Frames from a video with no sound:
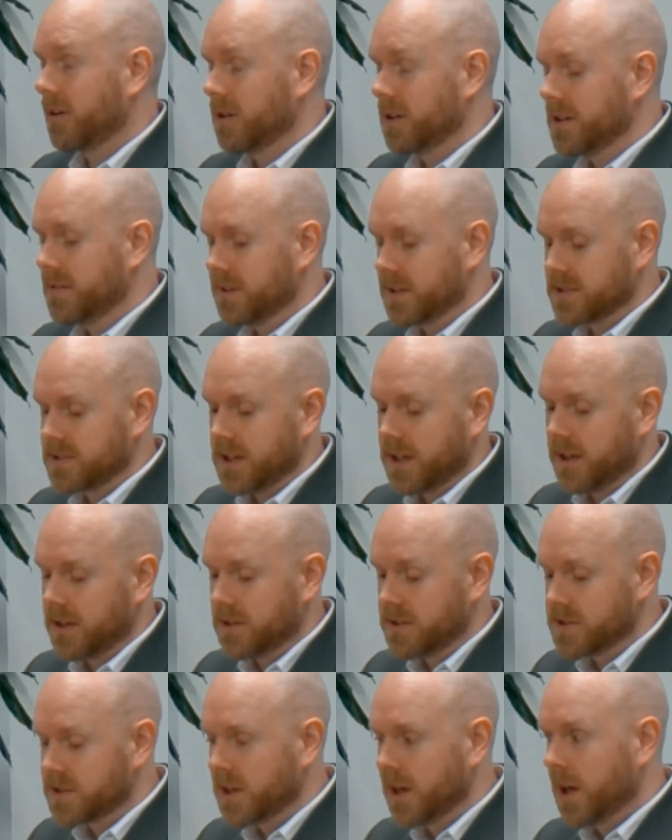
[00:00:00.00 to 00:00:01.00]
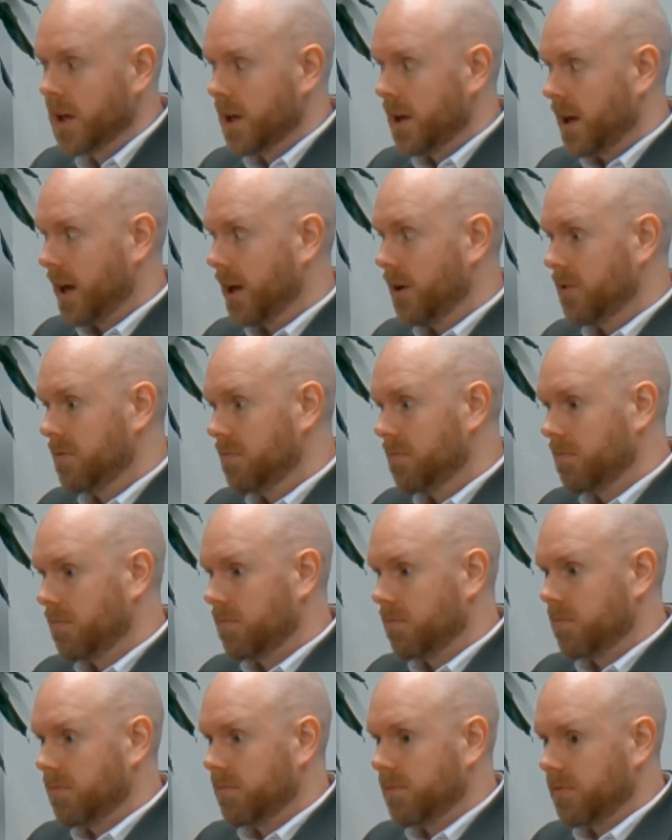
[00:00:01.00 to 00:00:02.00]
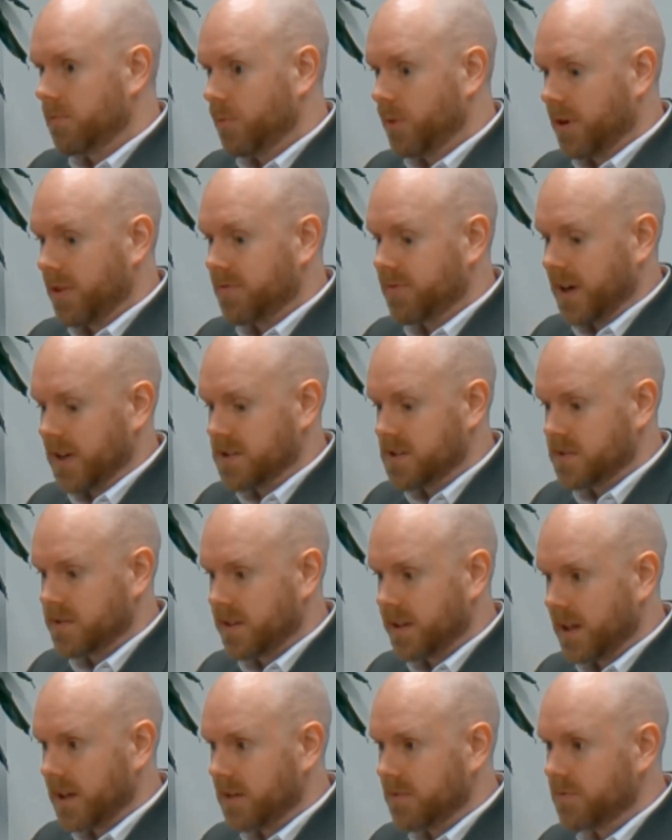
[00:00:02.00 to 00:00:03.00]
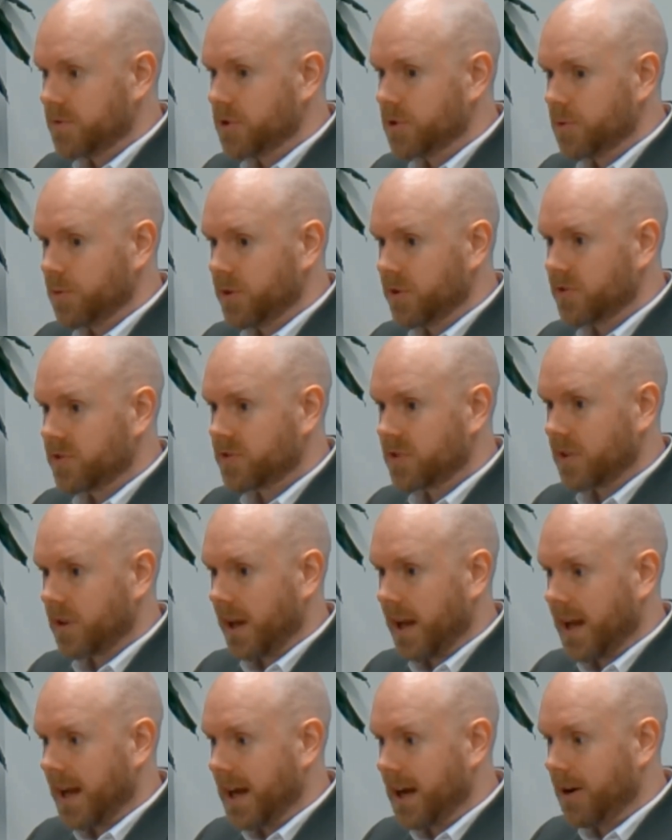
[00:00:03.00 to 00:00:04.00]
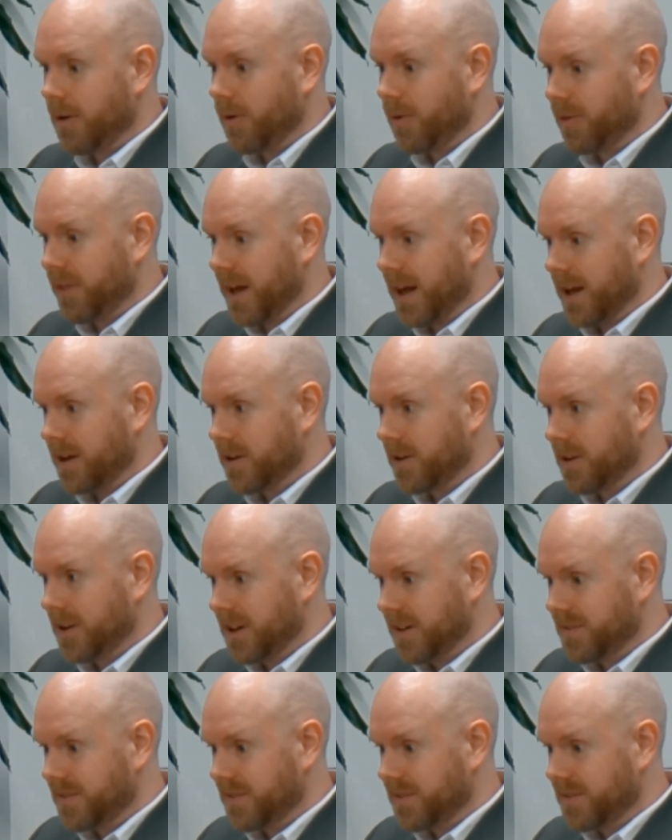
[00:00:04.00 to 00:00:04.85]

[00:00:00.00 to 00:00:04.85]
living standards, and one of the factors that they can view is how that living